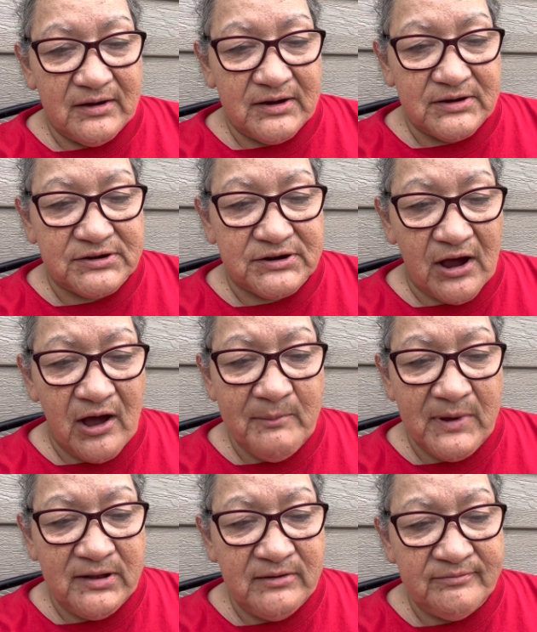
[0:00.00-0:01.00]

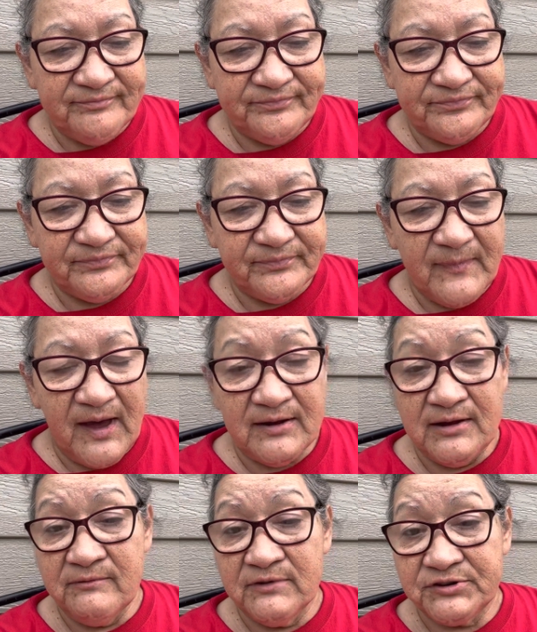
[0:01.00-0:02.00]
Shaman, and
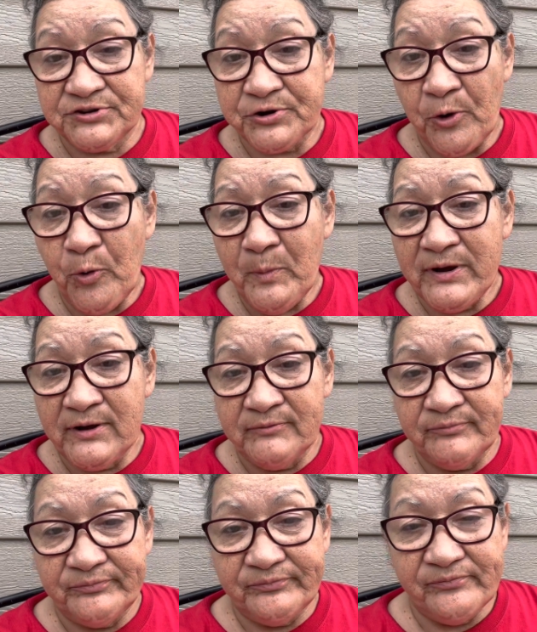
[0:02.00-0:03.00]
even showman.